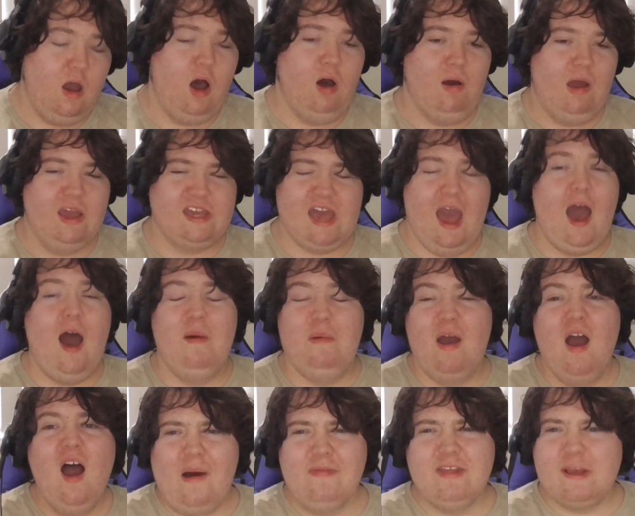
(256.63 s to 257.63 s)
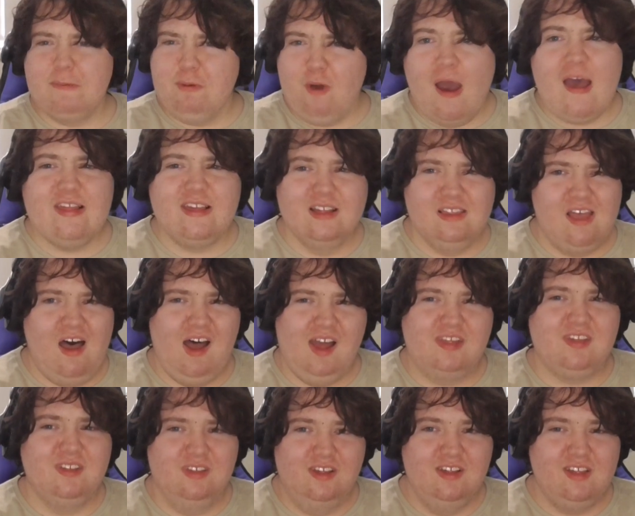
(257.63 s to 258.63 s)
Oh, okay. I'm, I'm surprised it
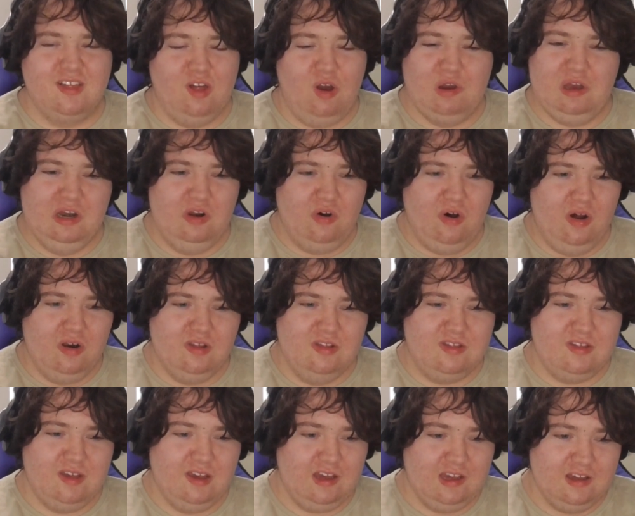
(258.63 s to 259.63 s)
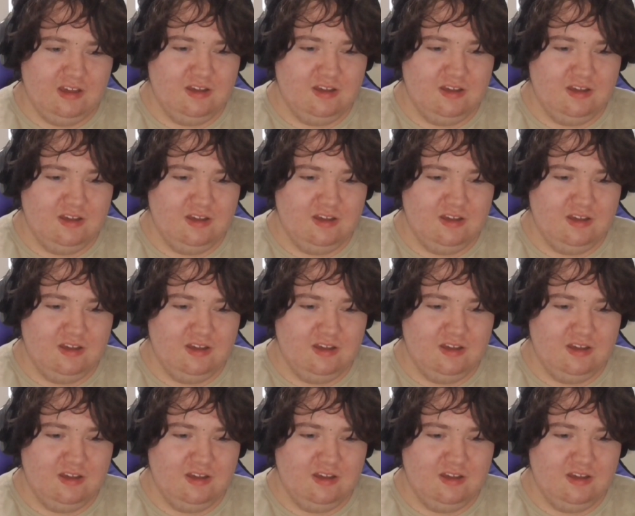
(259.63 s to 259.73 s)
lasted this long in all honesty.